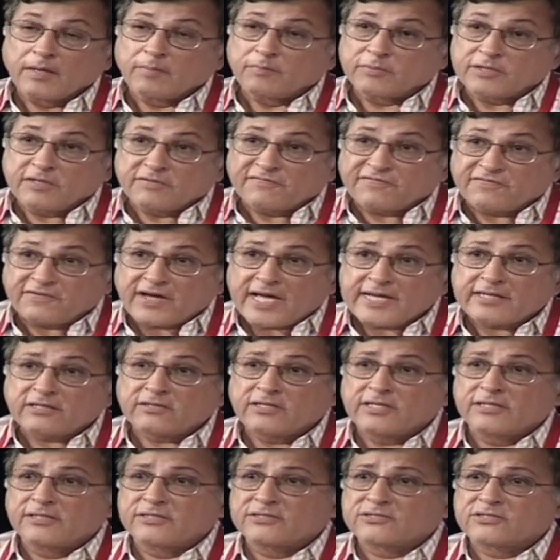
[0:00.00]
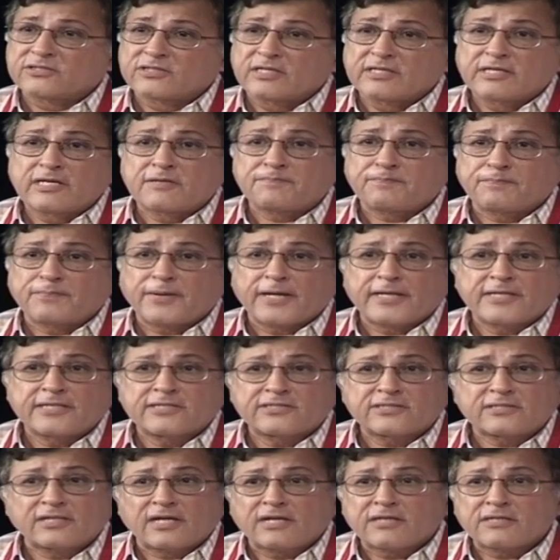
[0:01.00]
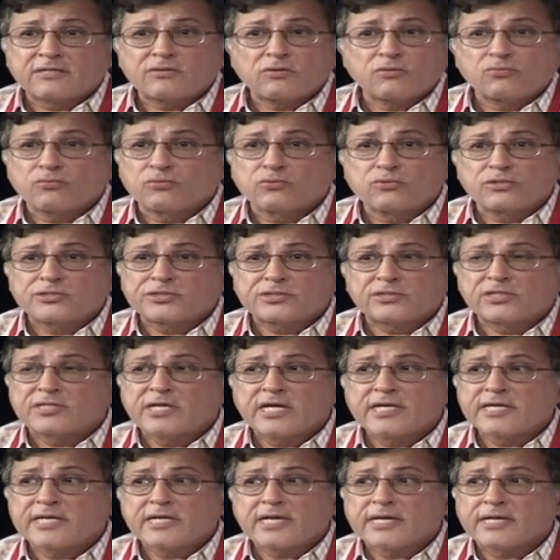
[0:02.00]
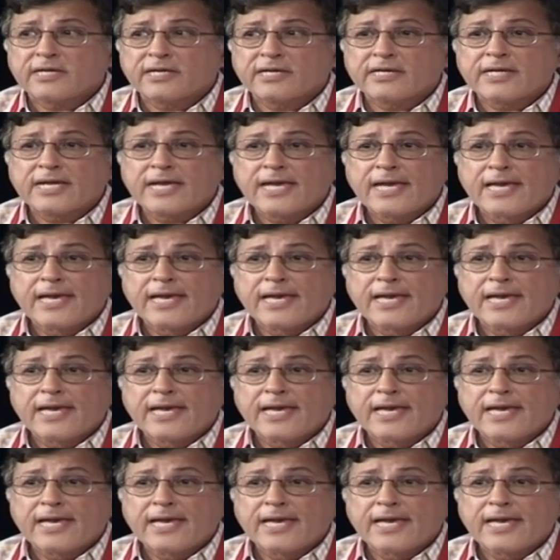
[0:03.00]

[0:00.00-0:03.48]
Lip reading: but the fact is that Pakistan was thinking